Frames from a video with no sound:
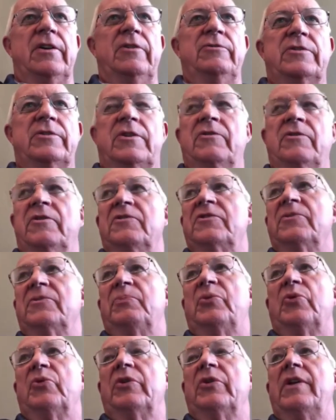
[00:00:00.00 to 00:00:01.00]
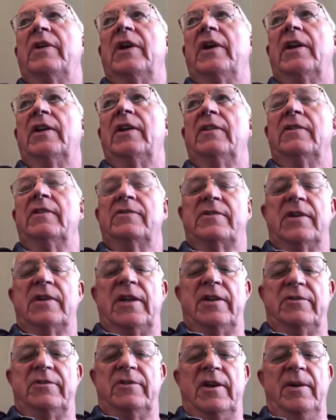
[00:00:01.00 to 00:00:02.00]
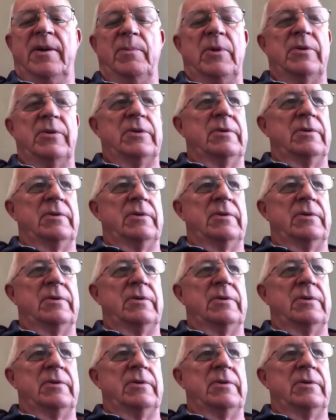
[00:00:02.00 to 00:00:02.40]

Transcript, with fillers: who's going to support that in the Senate chambers?